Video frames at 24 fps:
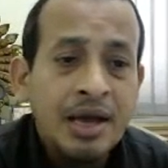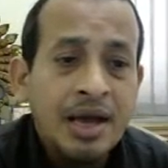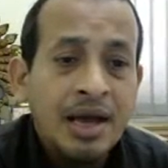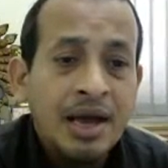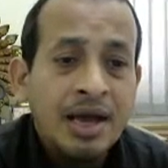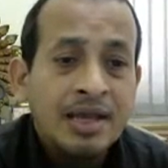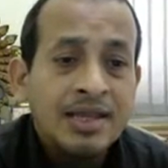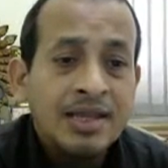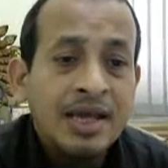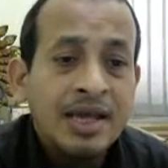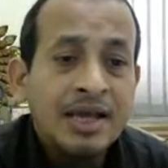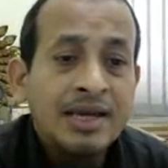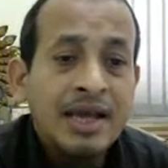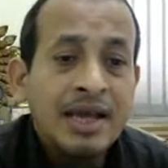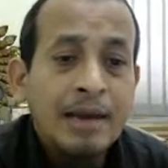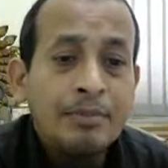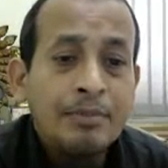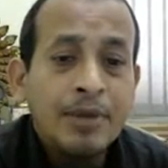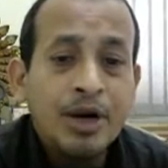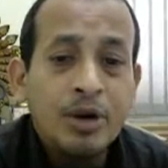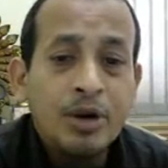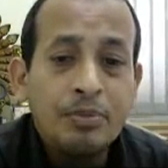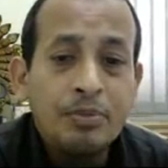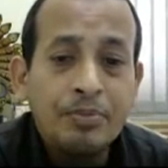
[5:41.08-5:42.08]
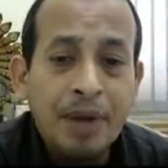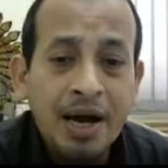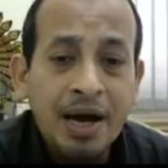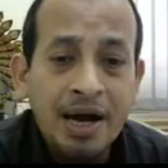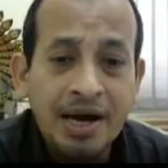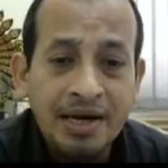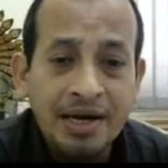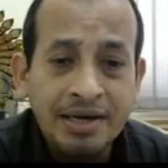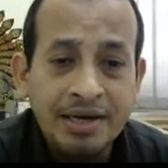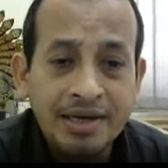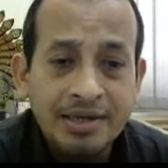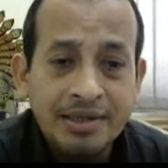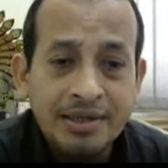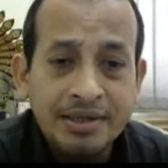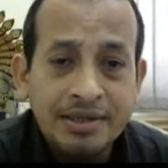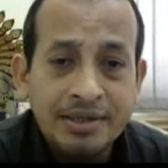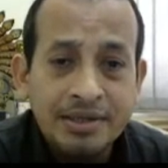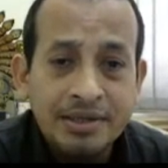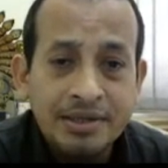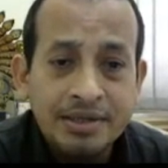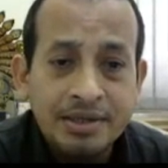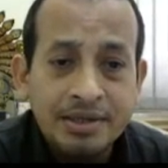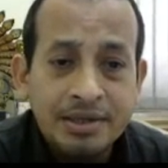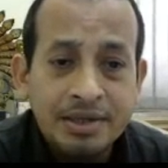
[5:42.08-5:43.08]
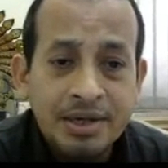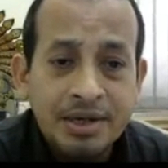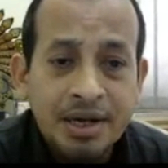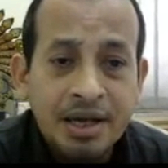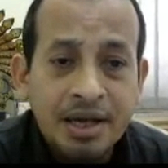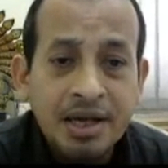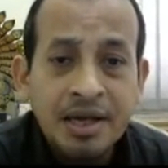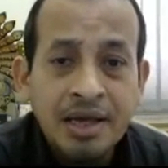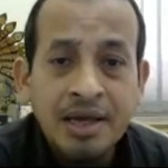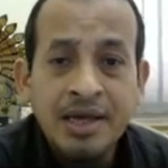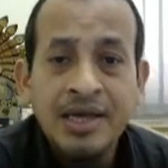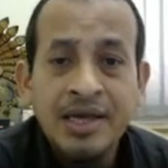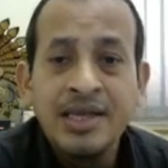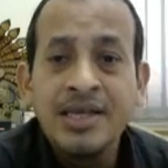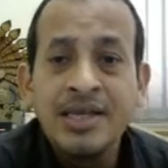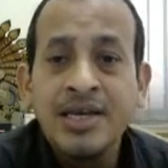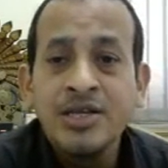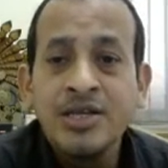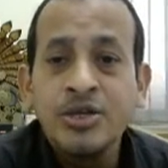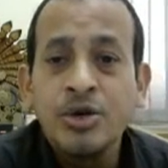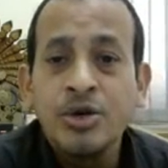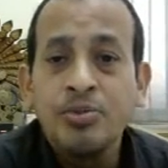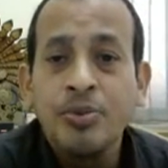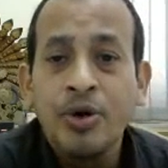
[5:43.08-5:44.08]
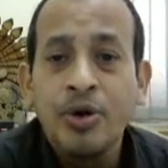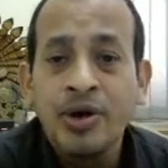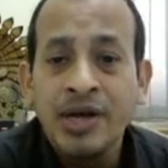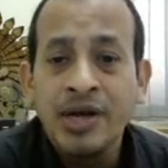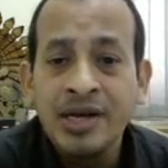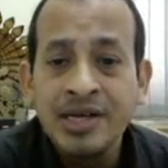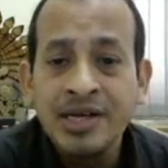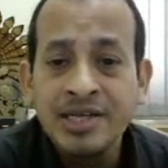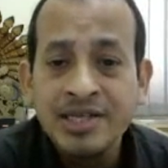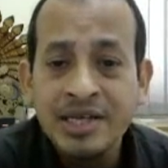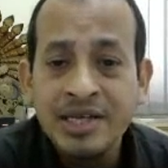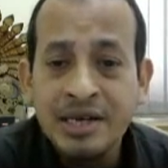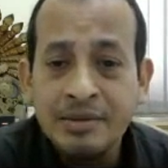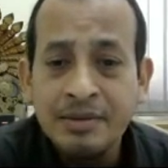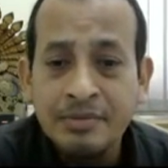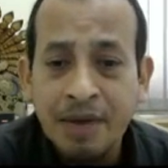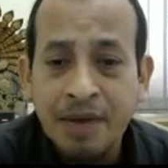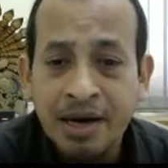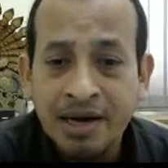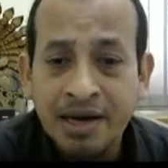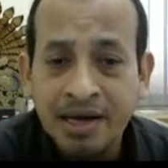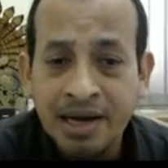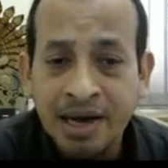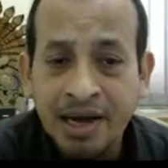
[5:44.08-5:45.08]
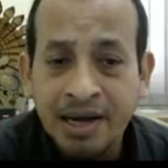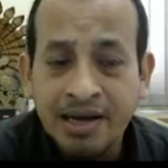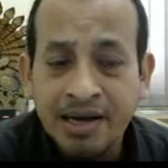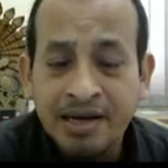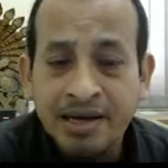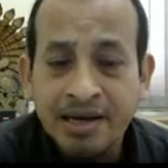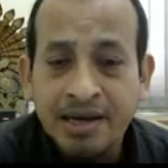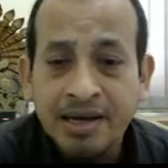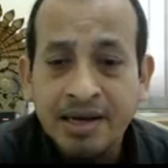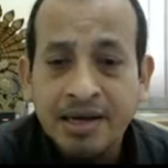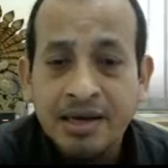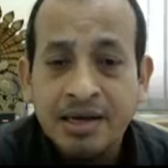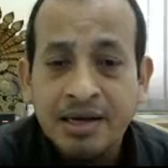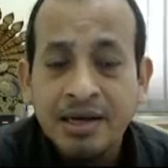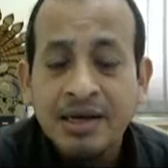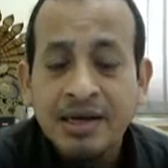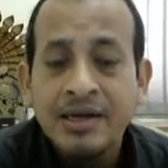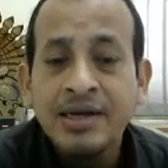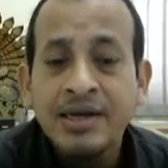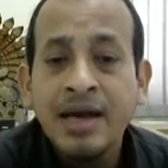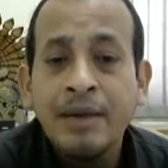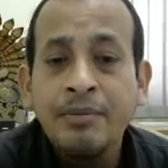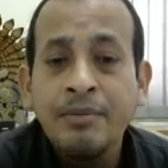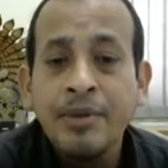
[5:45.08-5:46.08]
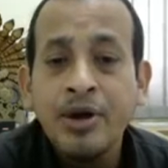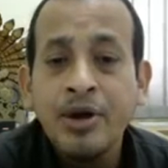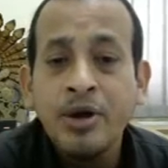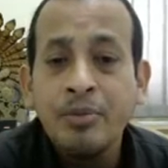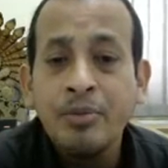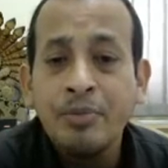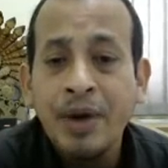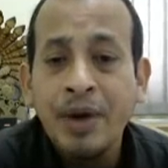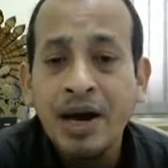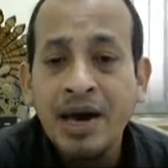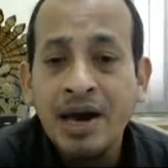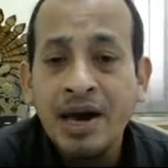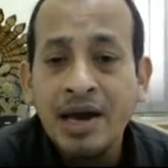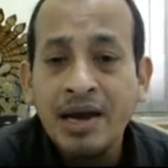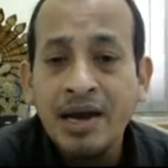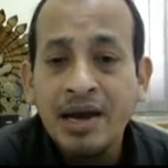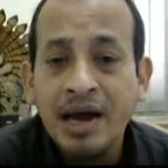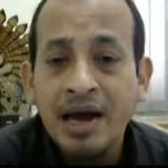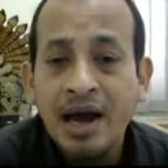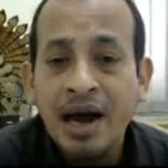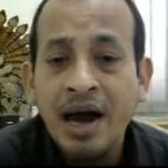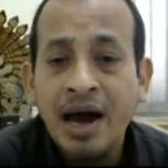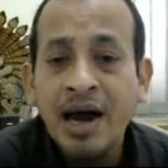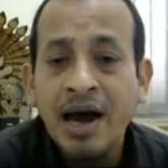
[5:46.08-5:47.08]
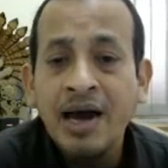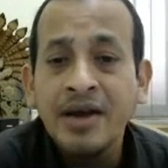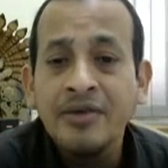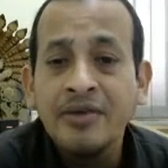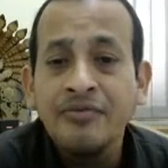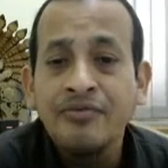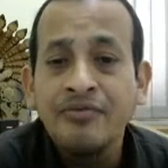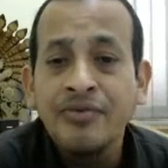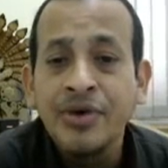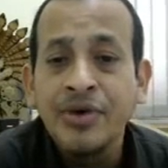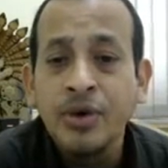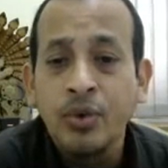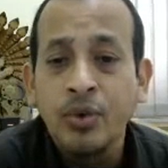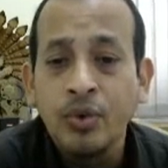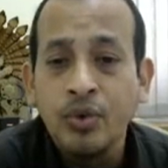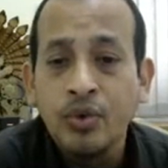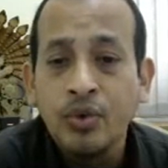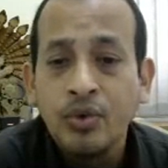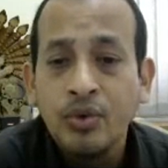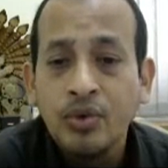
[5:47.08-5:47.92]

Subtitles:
The number of buyer. In case of organizational market, number of buyer are few